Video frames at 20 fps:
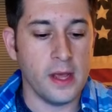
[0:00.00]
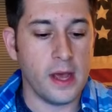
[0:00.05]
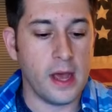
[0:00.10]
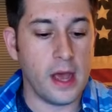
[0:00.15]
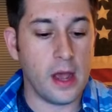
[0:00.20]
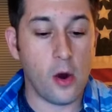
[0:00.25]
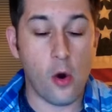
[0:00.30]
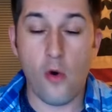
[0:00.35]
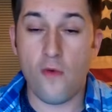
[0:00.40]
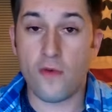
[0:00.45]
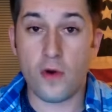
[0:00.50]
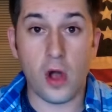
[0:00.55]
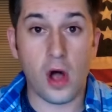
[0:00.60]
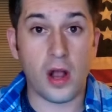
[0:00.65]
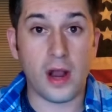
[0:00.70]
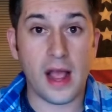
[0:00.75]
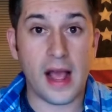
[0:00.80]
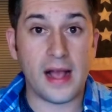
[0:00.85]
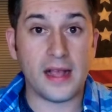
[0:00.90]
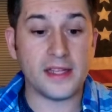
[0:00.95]
overall,
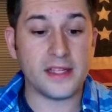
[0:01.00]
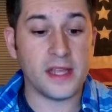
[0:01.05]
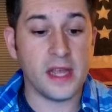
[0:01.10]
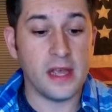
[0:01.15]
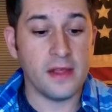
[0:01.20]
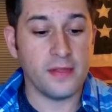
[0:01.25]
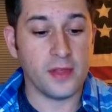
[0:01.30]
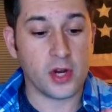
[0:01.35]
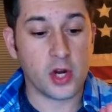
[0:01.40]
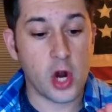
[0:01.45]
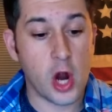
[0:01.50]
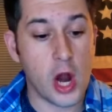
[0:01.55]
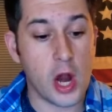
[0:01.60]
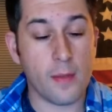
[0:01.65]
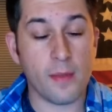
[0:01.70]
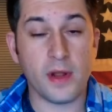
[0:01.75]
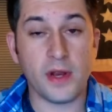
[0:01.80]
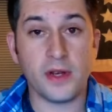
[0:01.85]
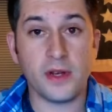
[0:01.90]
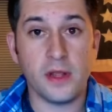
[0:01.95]
guys, the
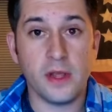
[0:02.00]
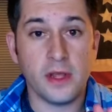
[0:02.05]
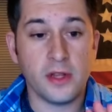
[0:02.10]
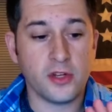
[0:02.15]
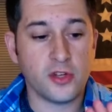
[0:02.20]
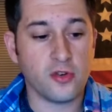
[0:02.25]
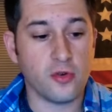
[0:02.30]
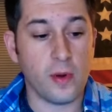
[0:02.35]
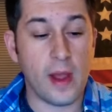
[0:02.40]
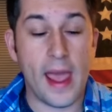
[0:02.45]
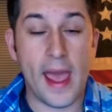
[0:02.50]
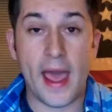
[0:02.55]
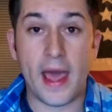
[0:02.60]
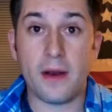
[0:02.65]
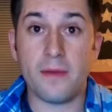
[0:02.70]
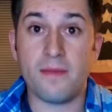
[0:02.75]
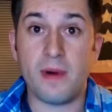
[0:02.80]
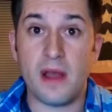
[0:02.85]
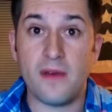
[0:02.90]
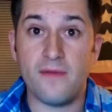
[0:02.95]
Carbon
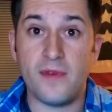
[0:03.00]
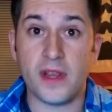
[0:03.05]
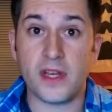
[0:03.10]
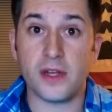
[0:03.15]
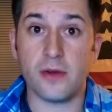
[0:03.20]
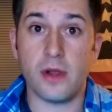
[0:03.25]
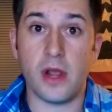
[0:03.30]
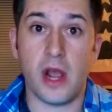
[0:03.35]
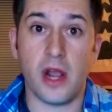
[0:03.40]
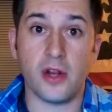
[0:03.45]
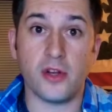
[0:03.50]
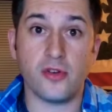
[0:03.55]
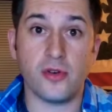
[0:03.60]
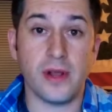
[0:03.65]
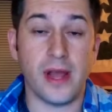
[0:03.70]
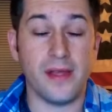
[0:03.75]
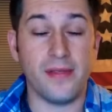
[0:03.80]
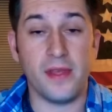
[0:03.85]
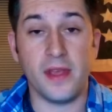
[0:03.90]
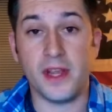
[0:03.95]
Trad by Victory Archery
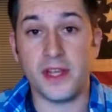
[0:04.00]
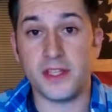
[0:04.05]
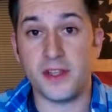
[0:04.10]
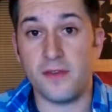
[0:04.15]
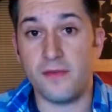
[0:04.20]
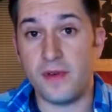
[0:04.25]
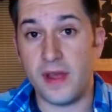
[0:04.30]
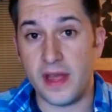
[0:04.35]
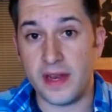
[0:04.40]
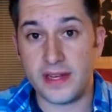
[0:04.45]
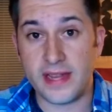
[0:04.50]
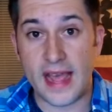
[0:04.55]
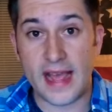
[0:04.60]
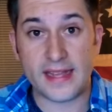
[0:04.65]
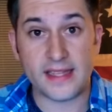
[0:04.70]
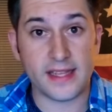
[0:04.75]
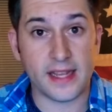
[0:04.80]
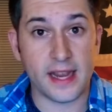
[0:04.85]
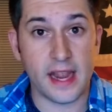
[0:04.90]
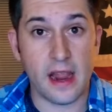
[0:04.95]
I think is a
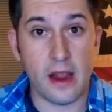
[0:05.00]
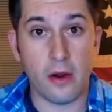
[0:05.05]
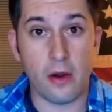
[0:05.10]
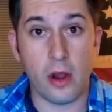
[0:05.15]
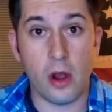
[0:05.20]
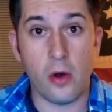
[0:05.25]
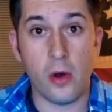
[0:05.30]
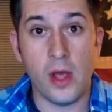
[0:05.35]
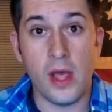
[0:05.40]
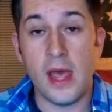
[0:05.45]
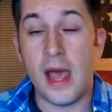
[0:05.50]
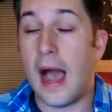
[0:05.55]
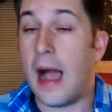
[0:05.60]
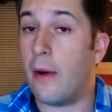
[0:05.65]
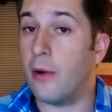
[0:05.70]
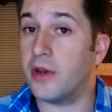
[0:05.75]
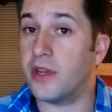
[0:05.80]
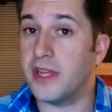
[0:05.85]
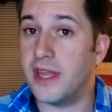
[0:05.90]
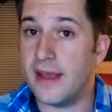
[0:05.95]
fantastic arrow. I
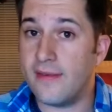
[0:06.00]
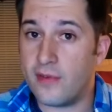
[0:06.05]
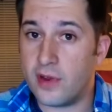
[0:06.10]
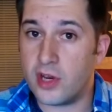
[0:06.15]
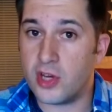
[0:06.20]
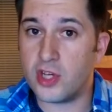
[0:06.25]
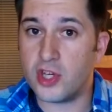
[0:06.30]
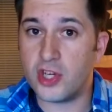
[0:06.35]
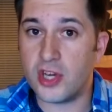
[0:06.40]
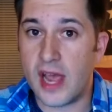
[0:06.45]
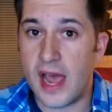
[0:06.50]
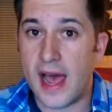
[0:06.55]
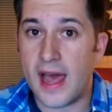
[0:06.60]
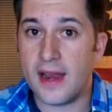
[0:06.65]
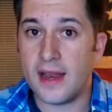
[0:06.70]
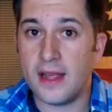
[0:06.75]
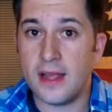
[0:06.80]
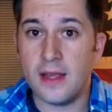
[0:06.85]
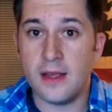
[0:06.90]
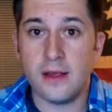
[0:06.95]
would give it a
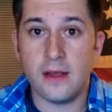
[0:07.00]
shot.